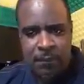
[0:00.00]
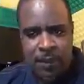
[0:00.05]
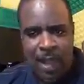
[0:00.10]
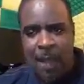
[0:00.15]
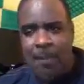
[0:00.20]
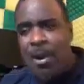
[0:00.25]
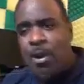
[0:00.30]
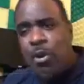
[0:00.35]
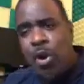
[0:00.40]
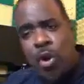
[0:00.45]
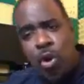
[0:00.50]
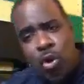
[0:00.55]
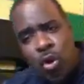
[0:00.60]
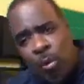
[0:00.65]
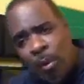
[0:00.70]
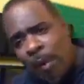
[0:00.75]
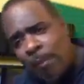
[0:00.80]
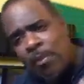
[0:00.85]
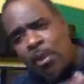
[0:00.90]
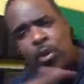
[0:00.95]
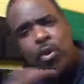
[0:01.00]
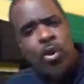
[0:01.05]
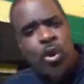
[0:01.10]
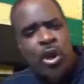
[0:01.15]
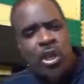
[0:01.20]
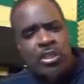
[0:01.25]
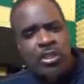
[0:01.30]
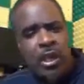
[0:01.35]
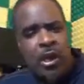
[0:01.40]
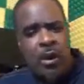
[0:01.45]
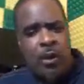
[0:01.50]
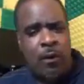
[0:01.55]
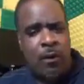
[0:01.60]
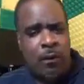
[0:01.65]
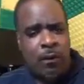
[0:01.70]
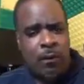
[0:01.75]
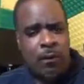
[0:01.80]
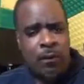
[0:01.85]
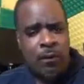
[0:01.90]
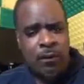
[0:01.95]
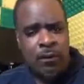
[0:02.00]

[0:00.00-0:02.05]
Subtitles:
And I could come up the road now.